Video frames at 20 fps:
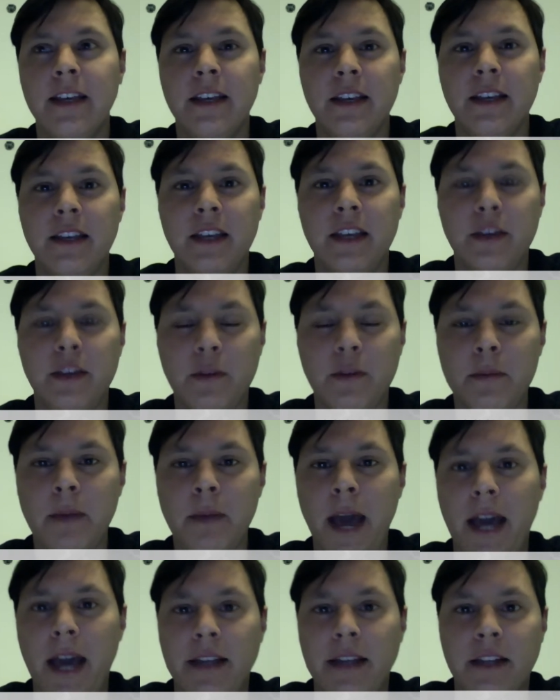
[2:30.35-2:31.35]
giving
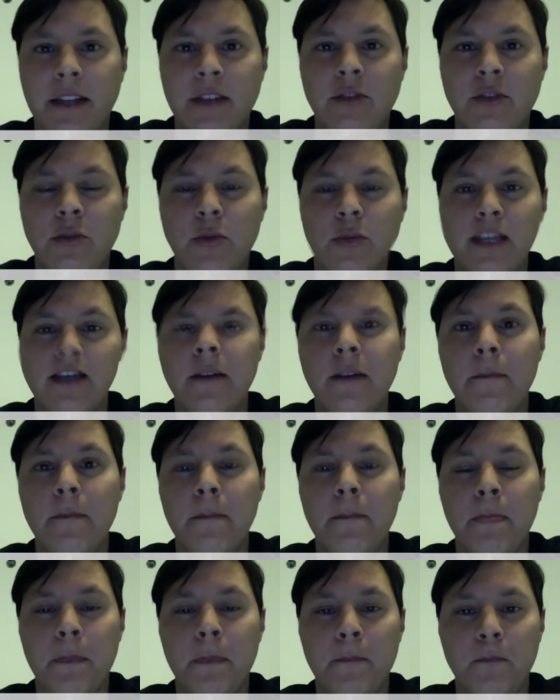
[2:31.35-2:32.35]
back, that you're really
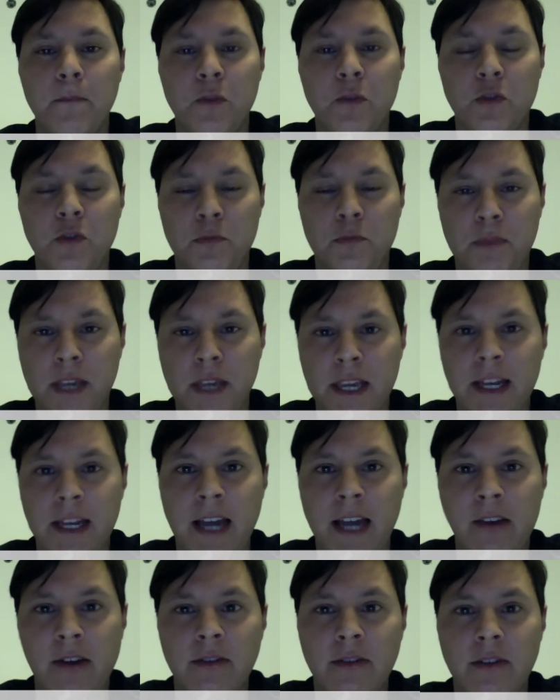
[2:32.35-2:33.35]
speaking
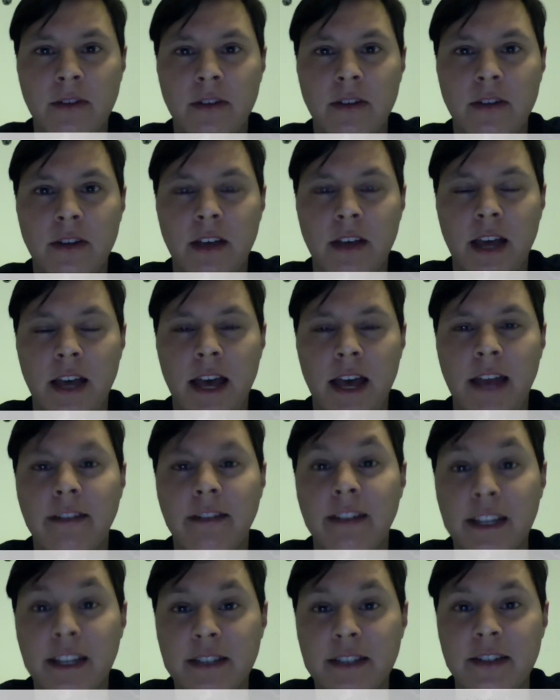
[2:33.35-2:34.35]
out
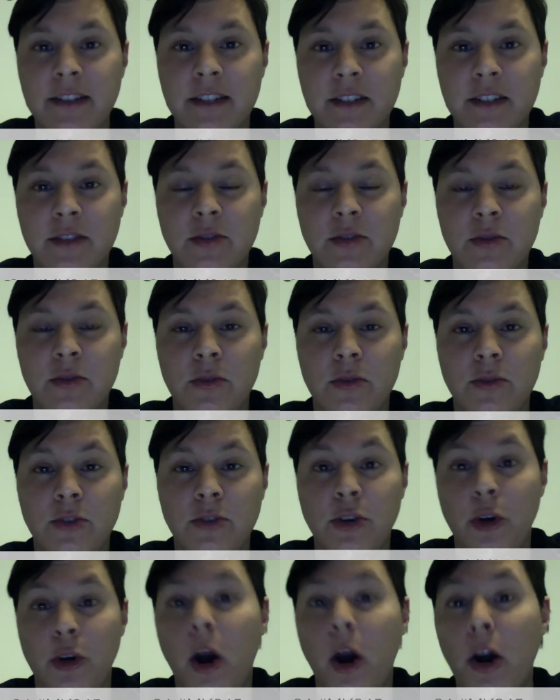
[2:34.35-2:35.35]
and listening to
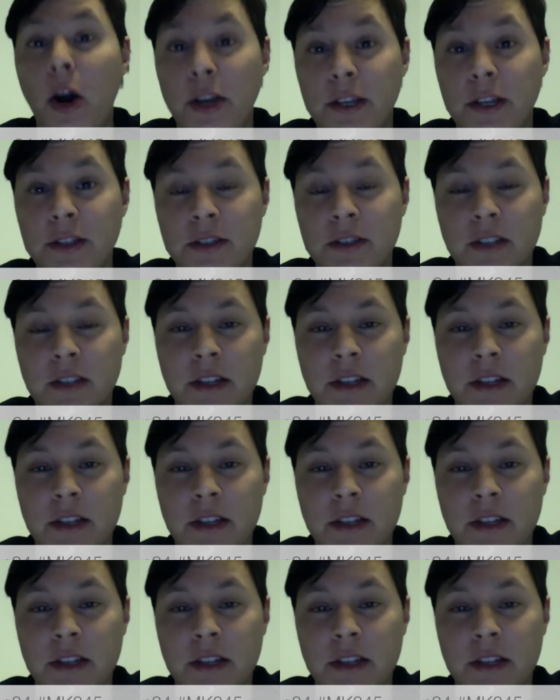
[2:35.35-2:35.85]
your audience.